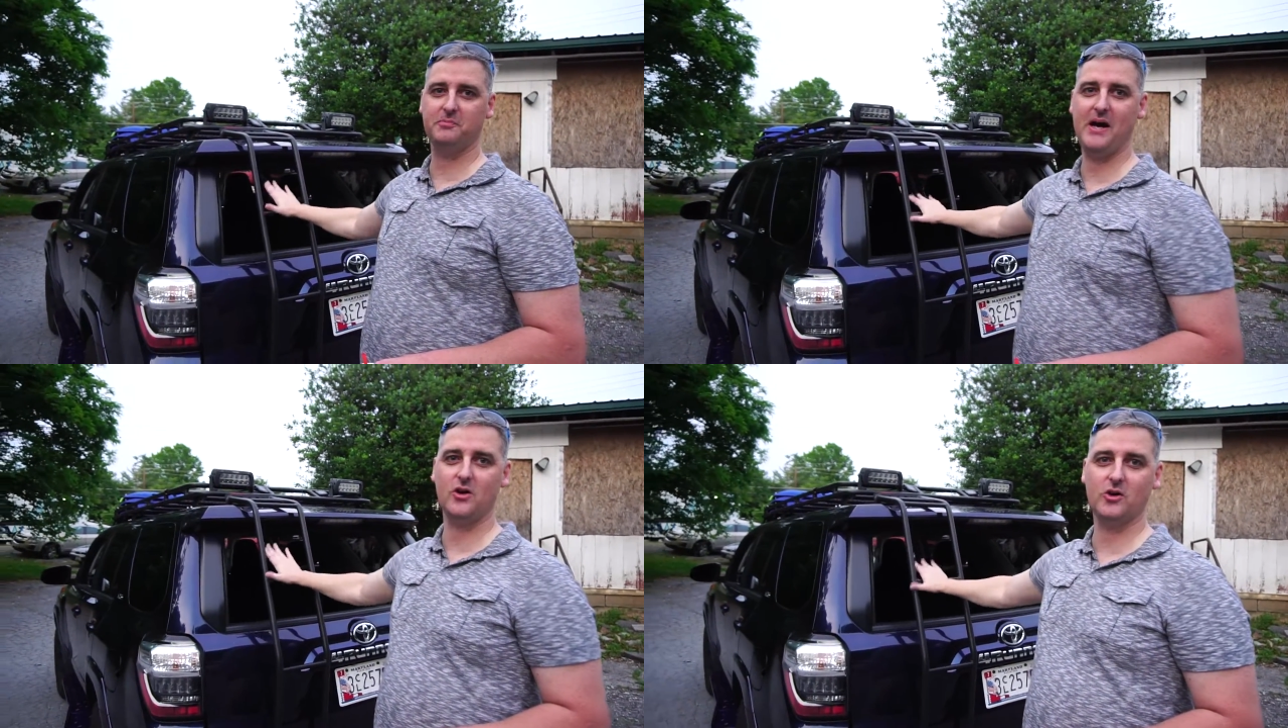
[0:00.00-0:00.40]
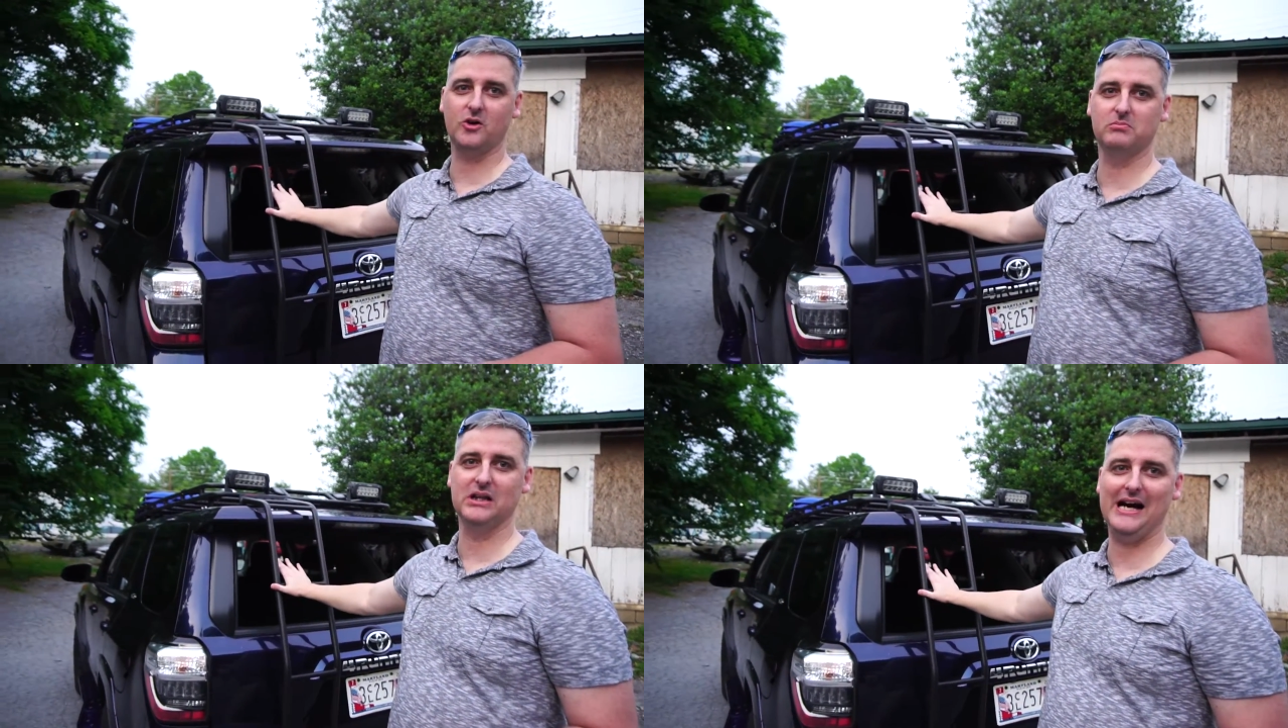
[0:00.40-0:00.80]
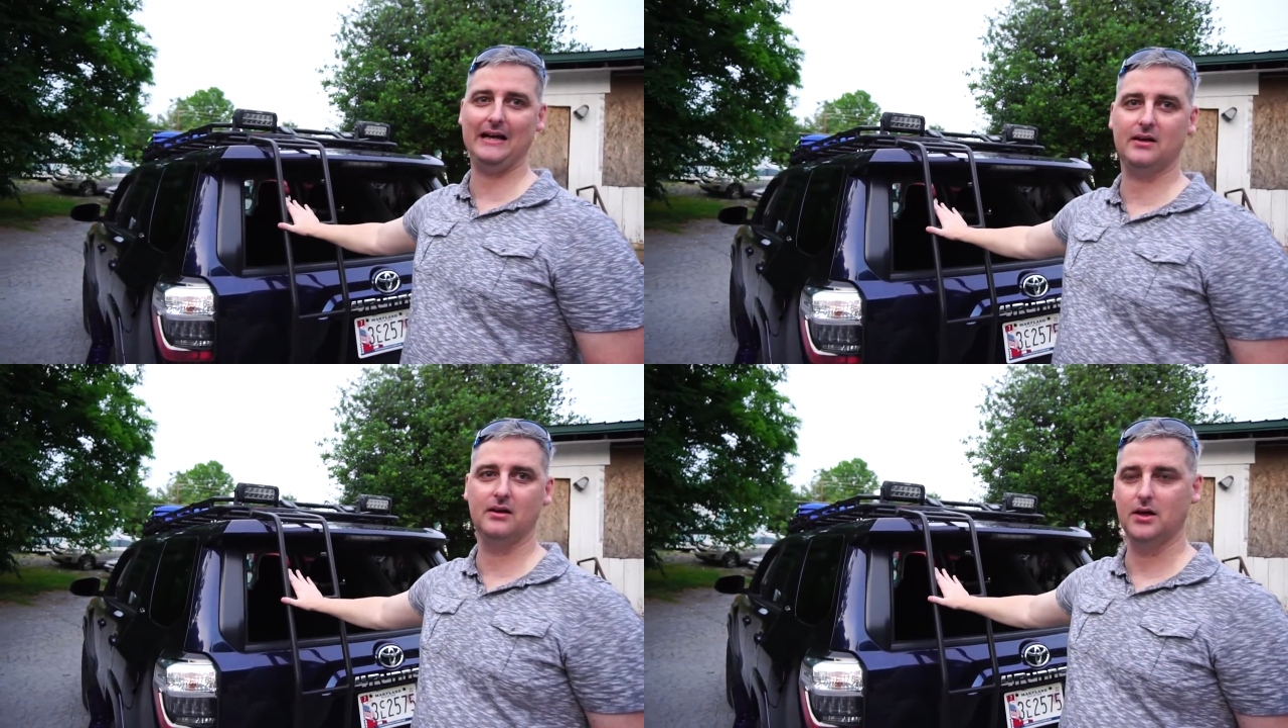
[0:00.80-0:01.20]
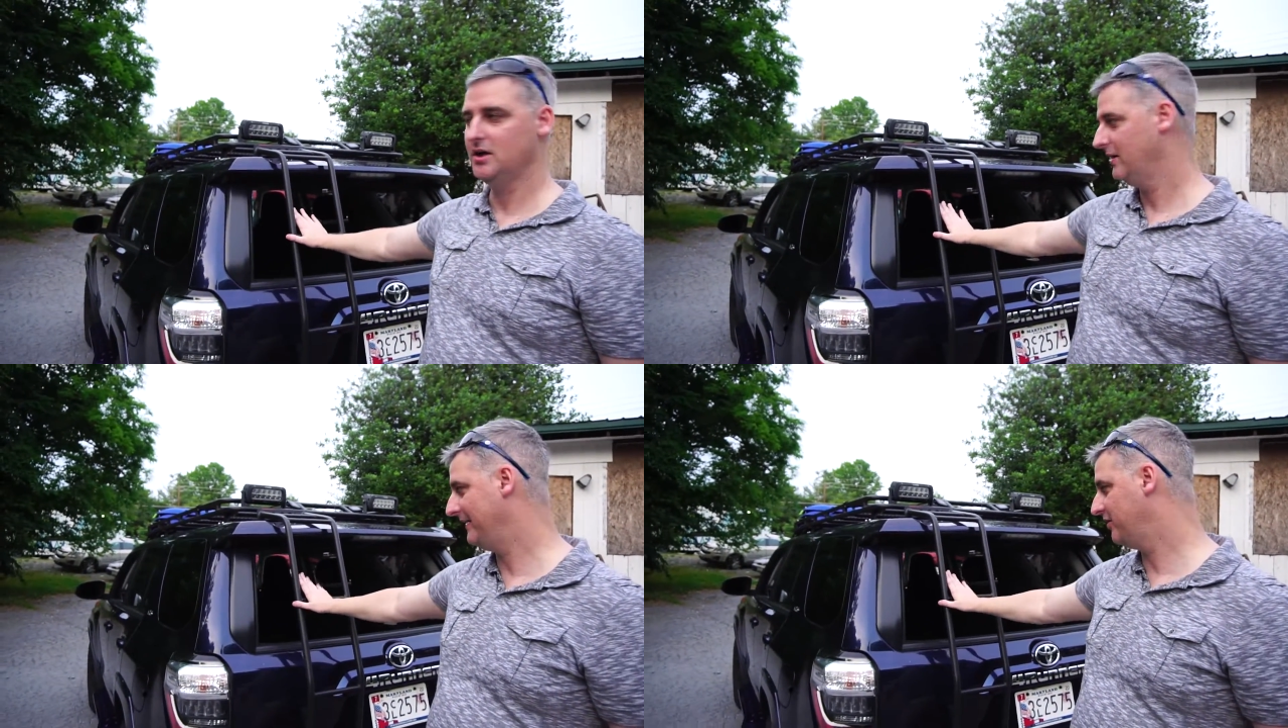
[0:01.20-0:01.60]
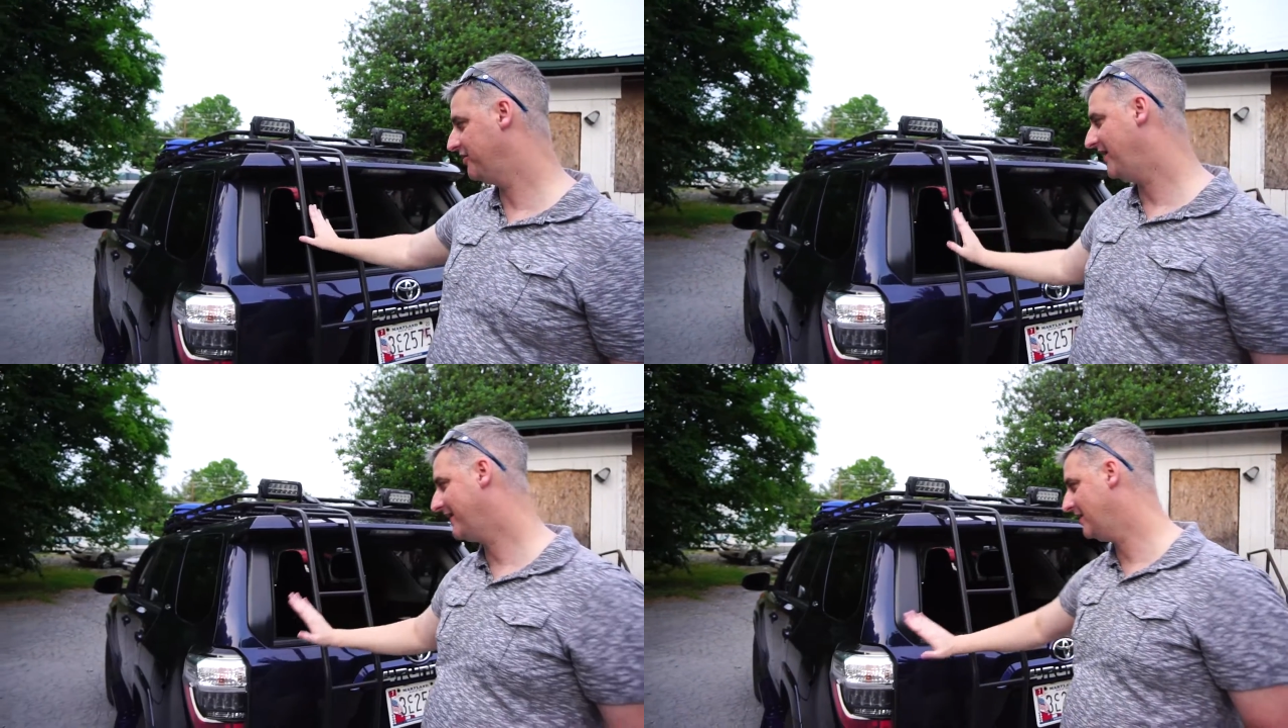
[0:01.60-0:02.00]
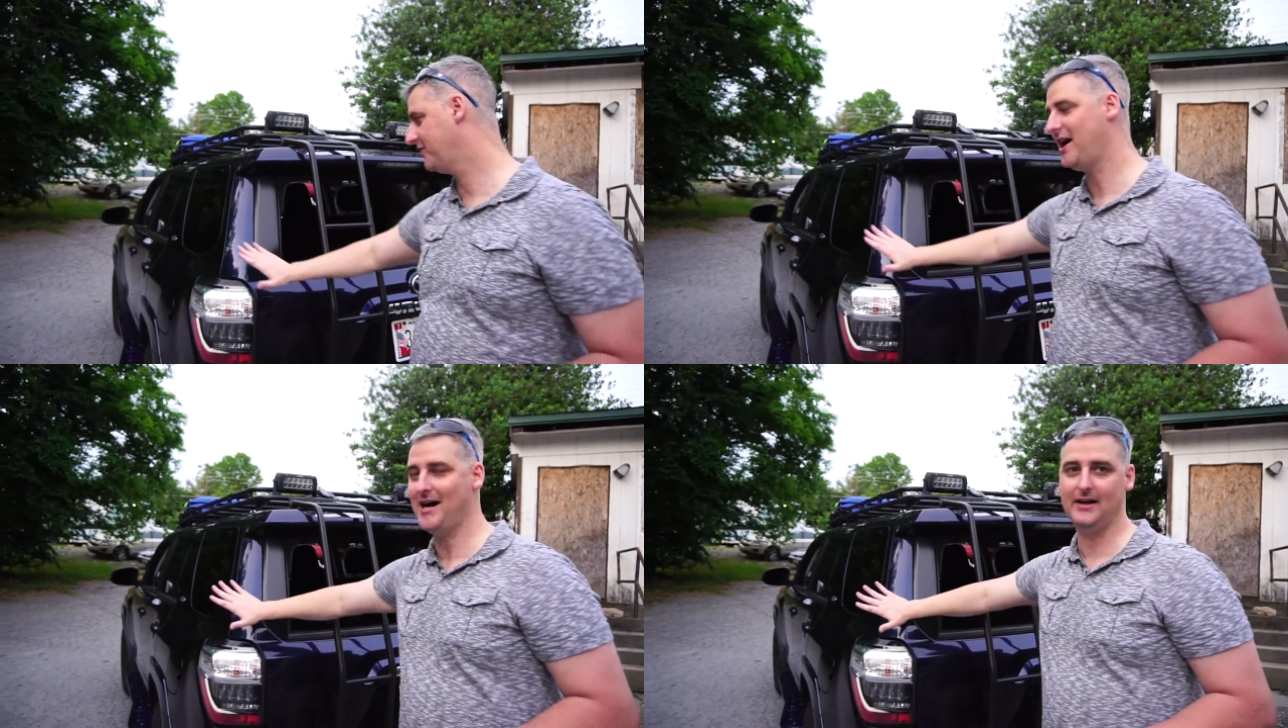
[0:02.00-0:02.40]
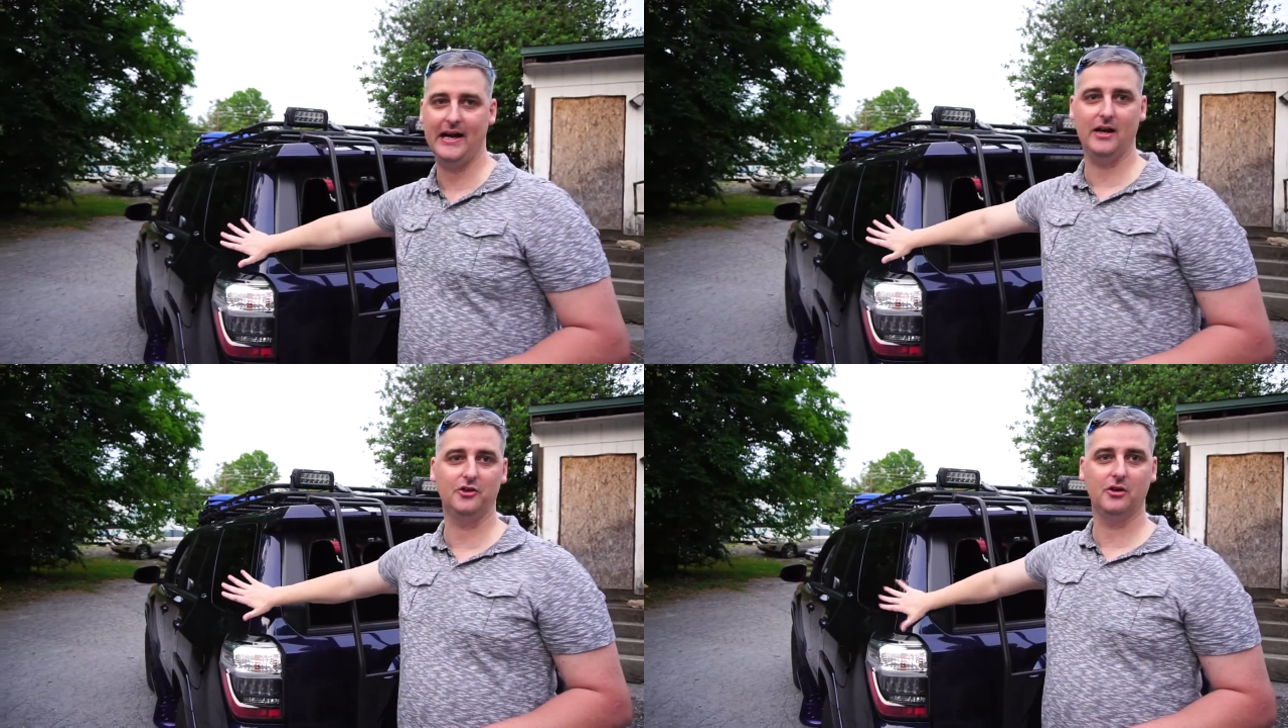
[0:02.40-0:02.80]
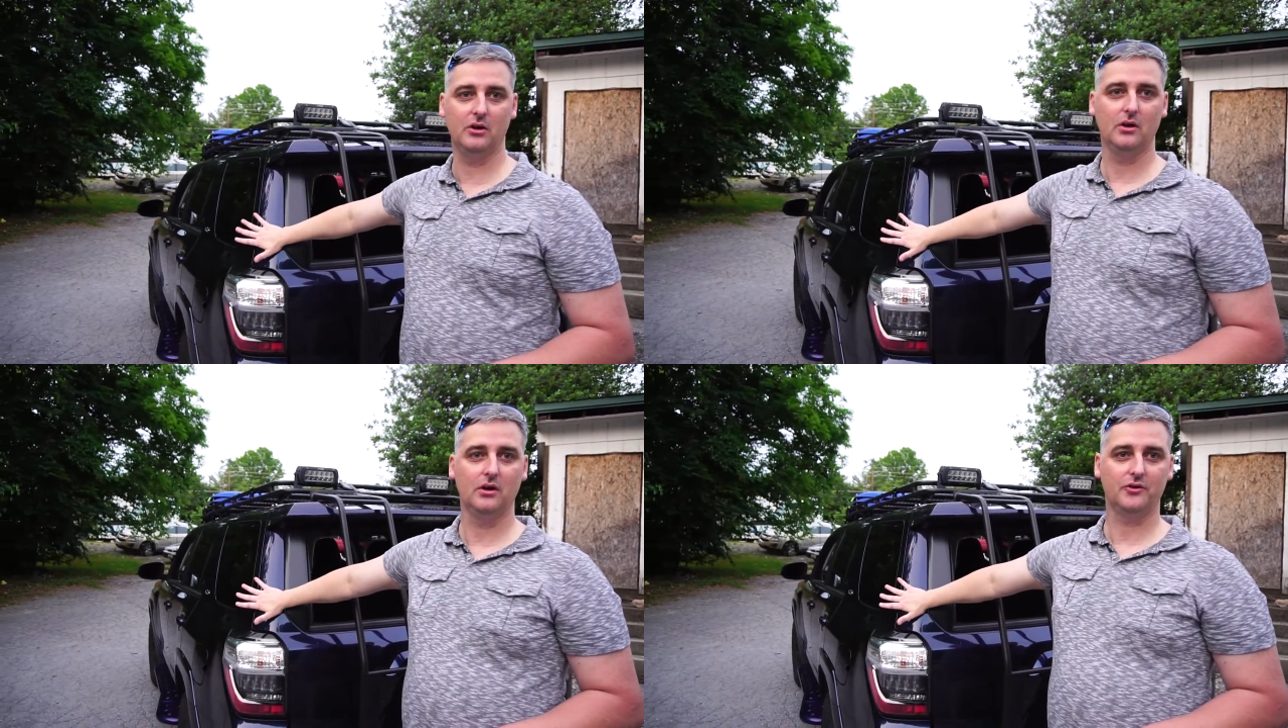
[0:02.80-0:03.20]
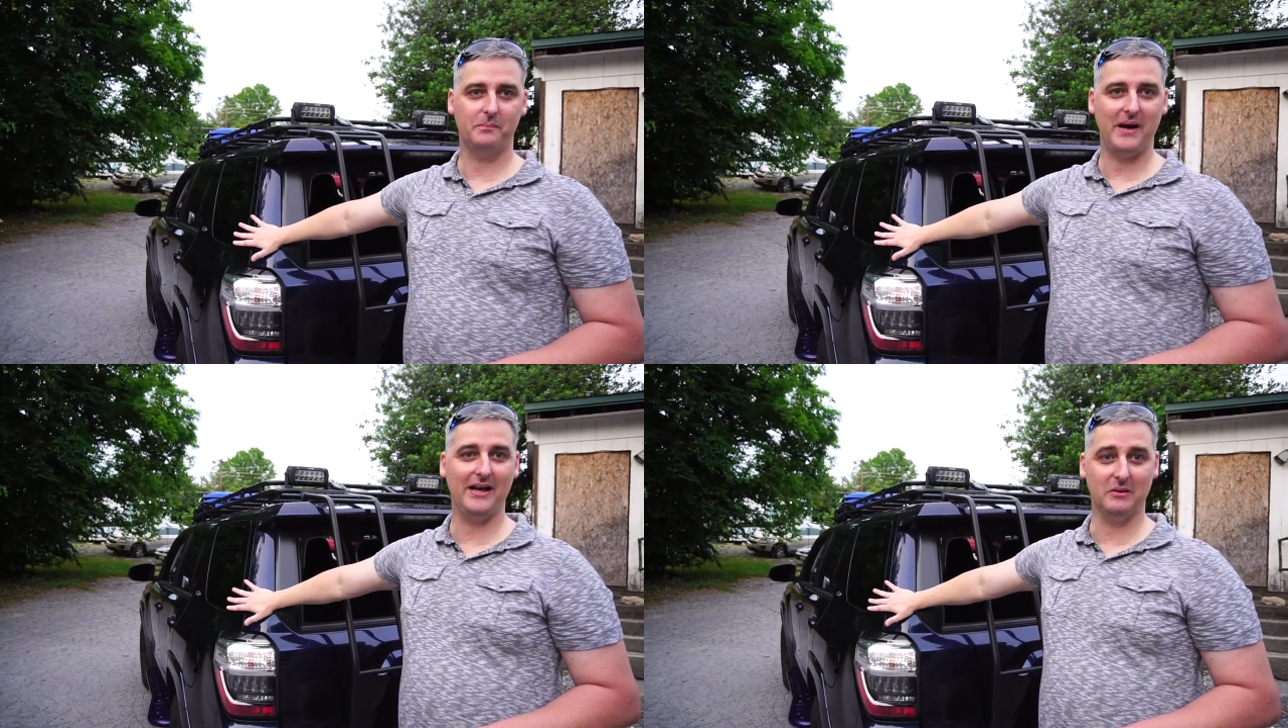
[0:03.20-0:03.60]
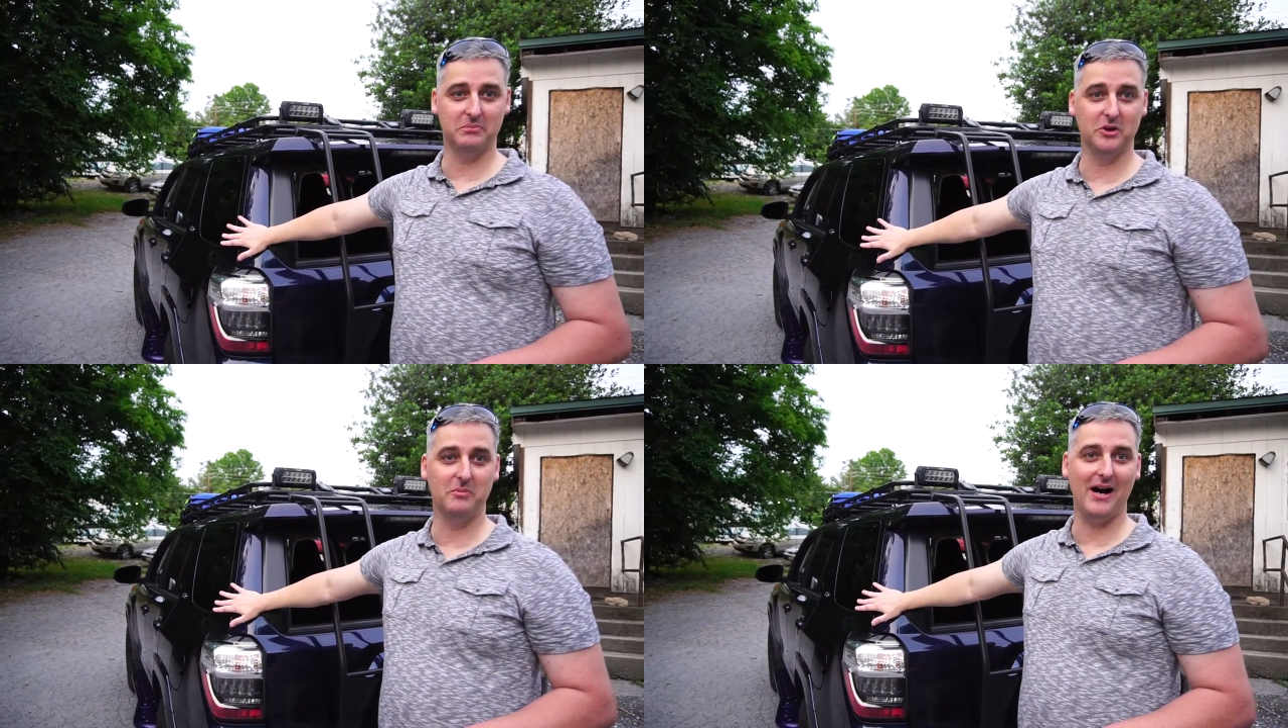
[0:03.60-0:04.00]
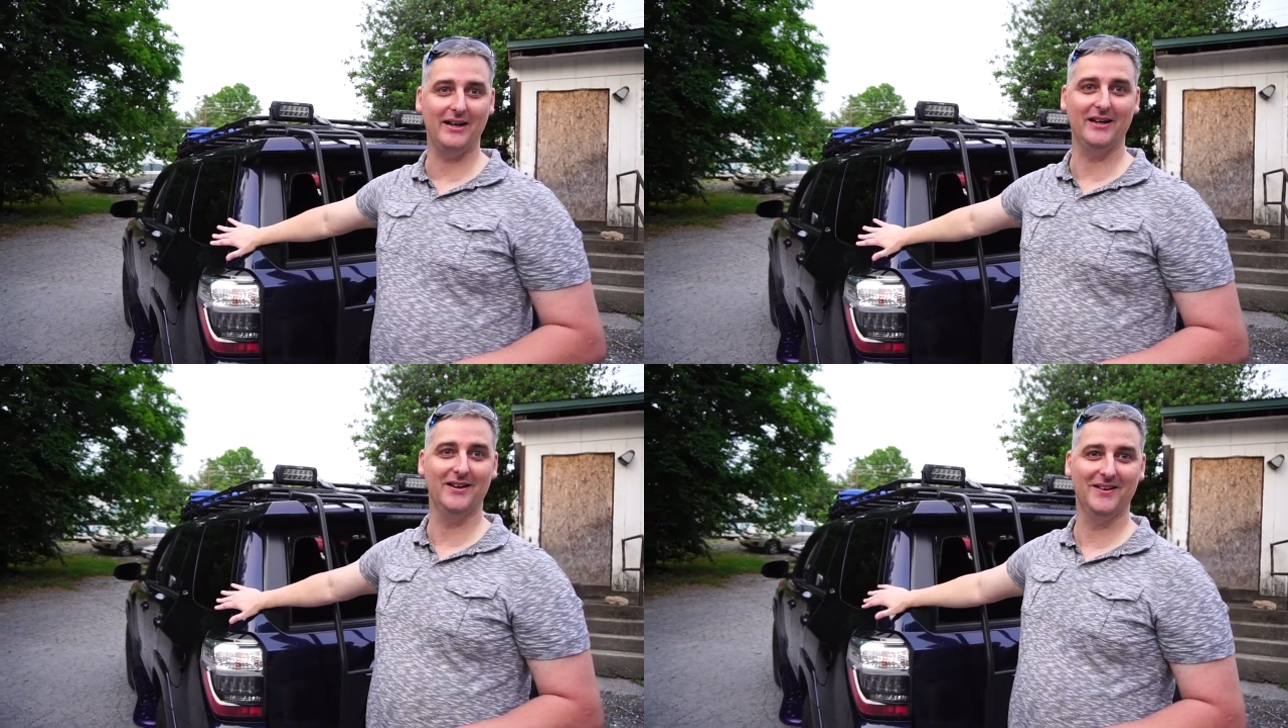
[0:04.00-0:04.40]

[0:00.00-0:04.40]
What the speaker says: is powder coated black, it does not get as hot as the painted blue body.